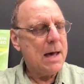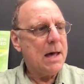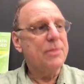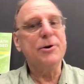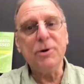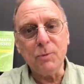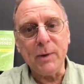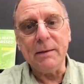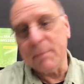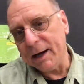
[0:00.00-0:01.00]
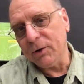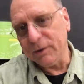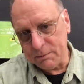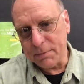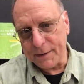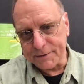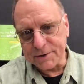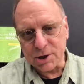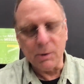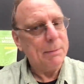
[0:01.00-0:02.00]
Third week, Michael didn't bother to
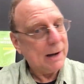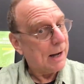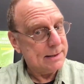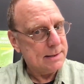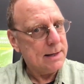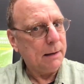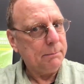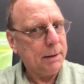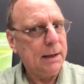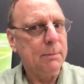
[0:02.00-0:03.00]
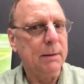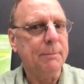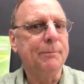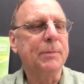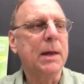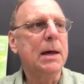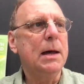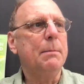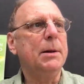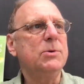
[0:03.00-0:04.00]
show up. I did not blame him.
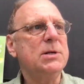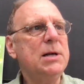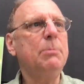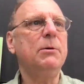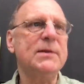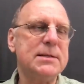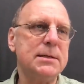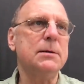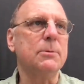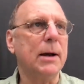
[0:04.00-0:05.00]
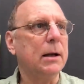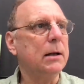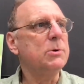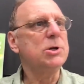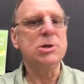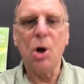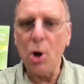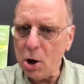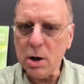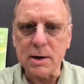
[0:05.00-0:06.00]
But there's a number of us sitting around. It was just
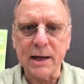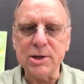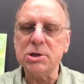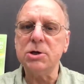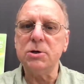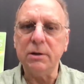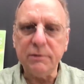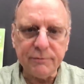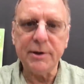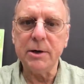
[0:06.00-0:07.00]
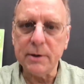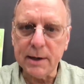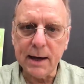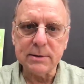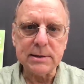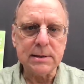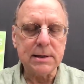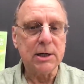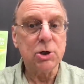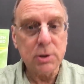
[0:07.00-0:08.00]
hard. I just couldn't figure it out.
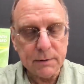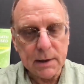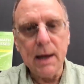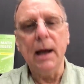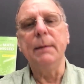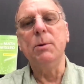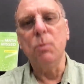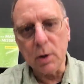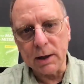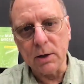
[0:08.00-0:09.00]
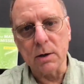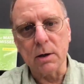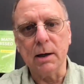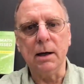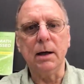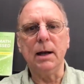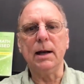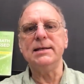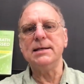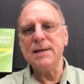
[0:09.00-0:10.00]
I couldn't. And I've been working hard, and I, and I
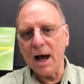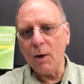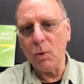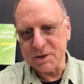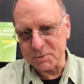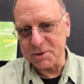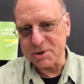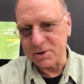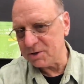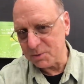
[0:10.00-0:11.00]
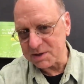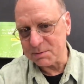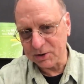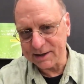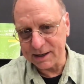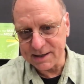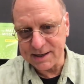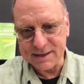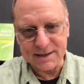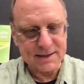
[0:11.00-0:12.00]
did not want to return to a small town in
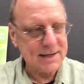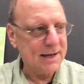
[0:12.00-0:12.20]
Texas.